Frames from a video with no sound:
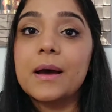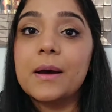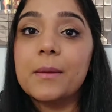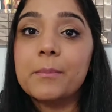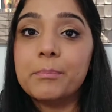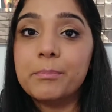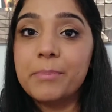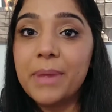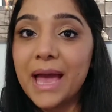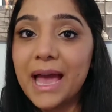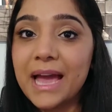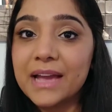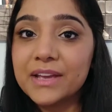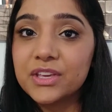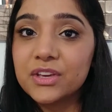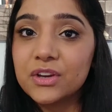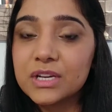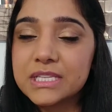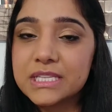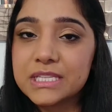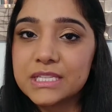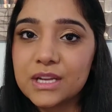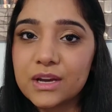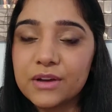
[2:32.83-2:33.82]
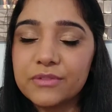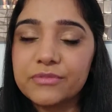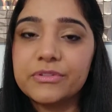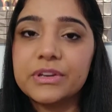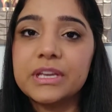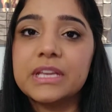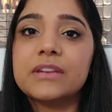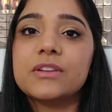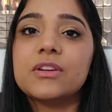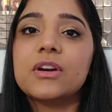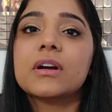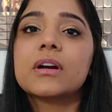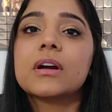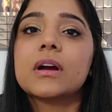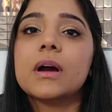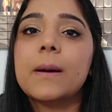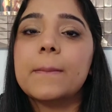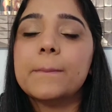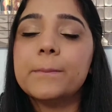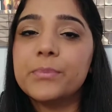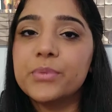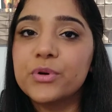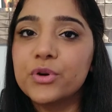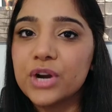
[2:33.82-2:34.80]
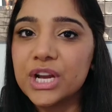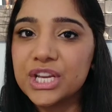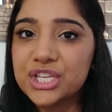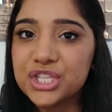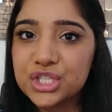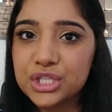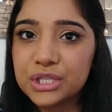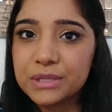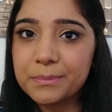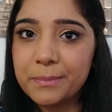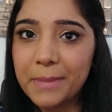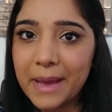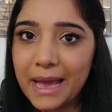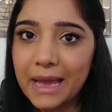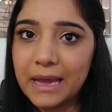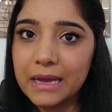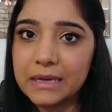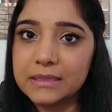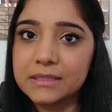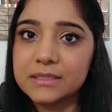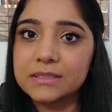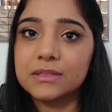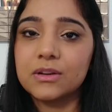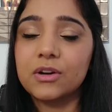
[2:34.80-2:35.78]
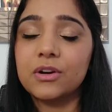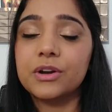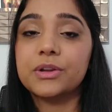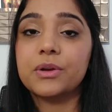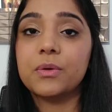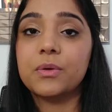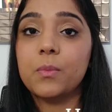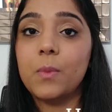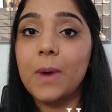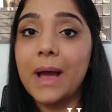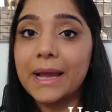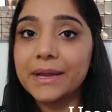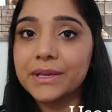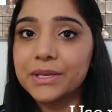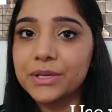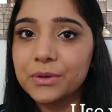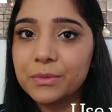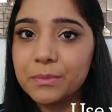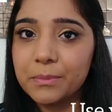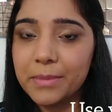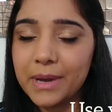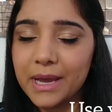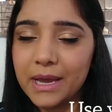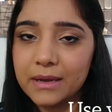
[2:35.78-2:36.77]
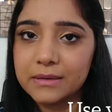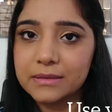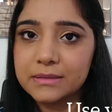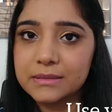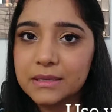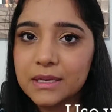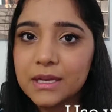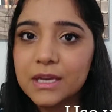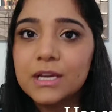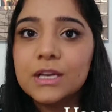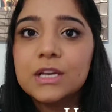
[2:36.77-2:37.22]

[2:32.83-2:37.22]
pack your stuff in your compression bags or your vacuum bags.